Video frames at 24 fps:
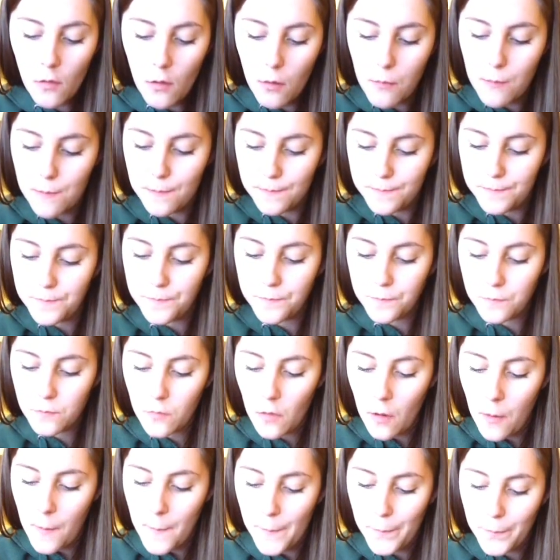
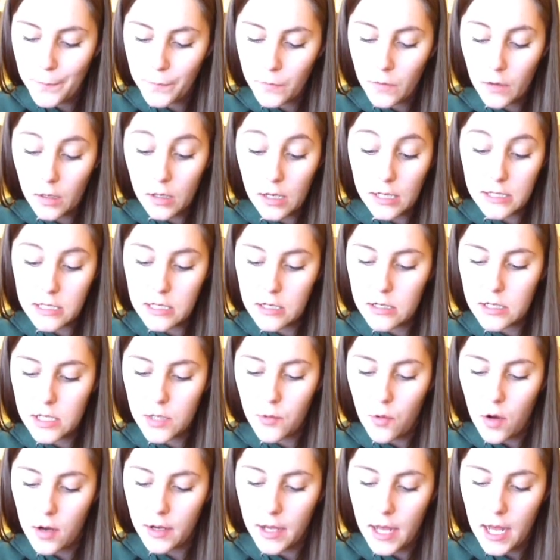I seriously
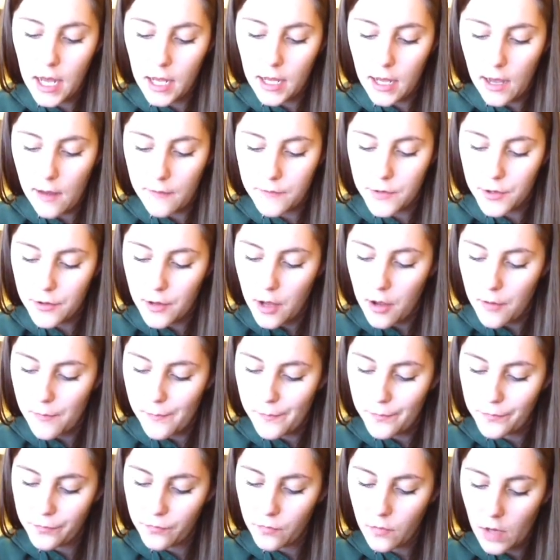want cake after, though.
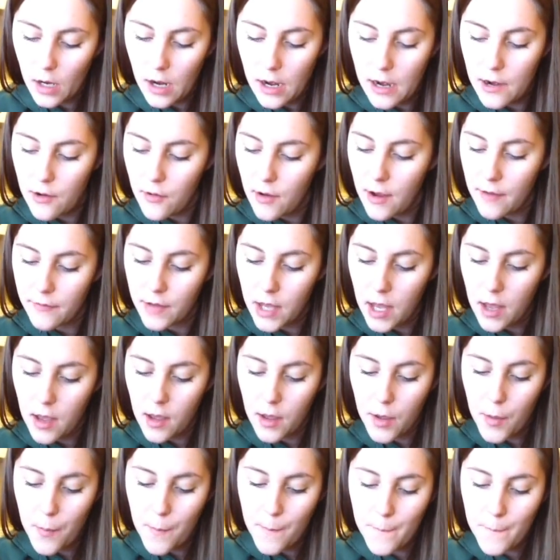I don't have cake.